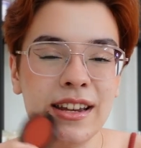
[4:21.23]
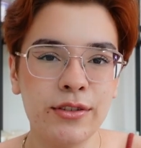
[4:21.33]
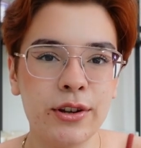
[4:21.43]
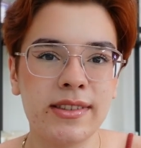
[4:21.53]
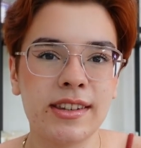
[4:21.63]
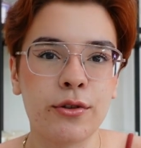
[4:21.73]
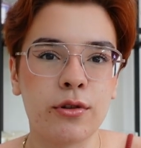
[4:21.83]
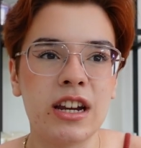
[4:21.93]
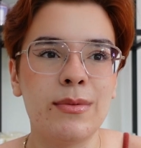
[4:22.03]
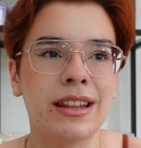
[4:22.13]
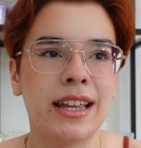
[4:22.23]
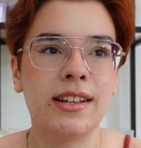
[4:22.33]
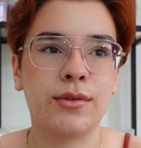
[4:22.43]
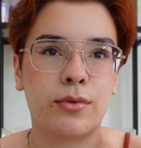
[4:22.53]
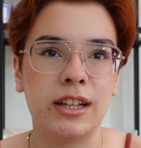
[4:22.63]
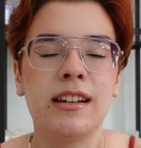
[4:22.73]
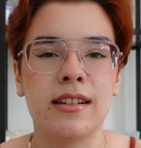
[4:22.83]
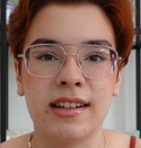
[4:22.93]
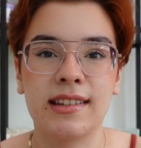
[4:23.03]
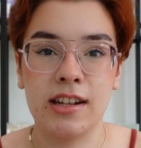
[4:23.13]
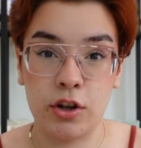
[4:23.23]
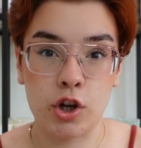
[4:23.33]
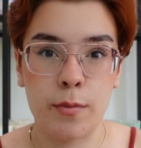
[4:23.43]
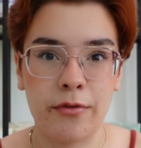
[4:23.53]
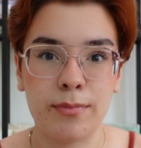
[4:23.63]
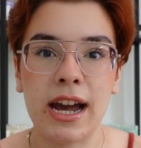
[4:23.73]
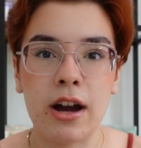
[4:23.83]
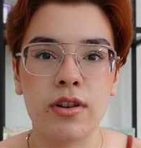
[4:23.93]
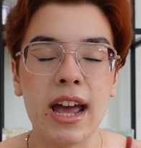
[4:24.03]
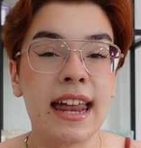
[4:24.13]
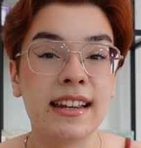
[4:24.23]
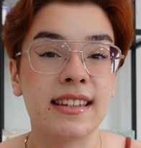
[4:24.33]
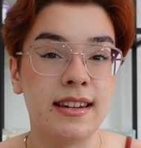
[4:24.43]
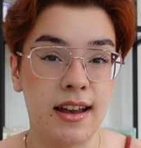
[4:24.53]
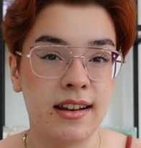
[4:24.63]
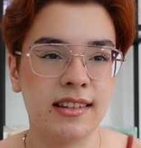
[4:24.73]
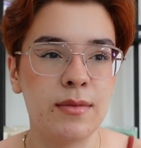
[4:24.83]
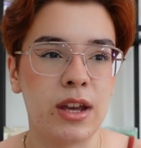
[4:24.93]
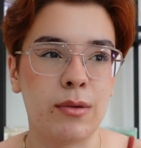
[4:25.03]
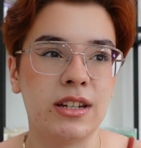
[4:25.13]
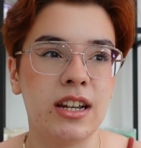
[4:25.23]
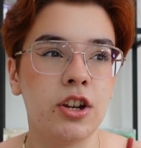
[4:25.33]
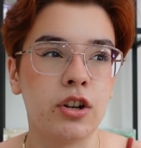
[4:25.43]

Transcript: Even though it's a cream, it layers really nicely on top of powder and it's nicely pigmented.